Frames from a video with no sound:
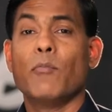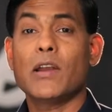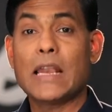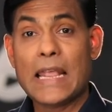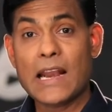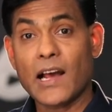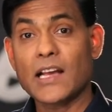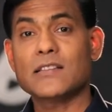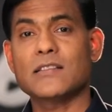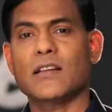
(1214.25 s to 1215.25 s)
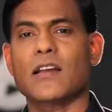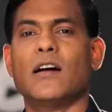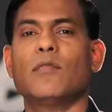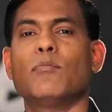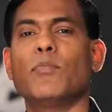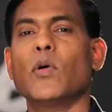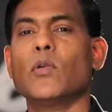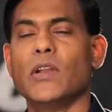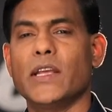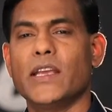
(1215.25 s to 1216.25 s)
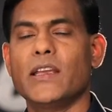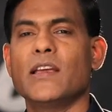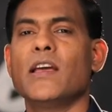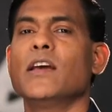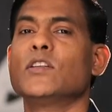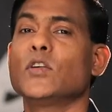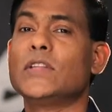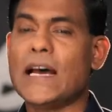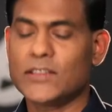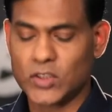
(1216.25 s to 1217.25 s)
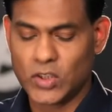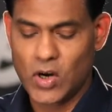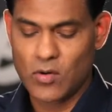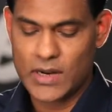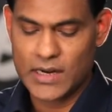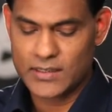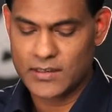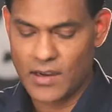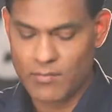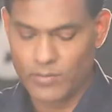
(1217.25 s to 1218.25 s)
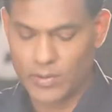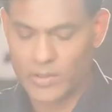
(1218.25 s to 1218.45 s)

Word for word: But let us come boldly to that throne. Let us come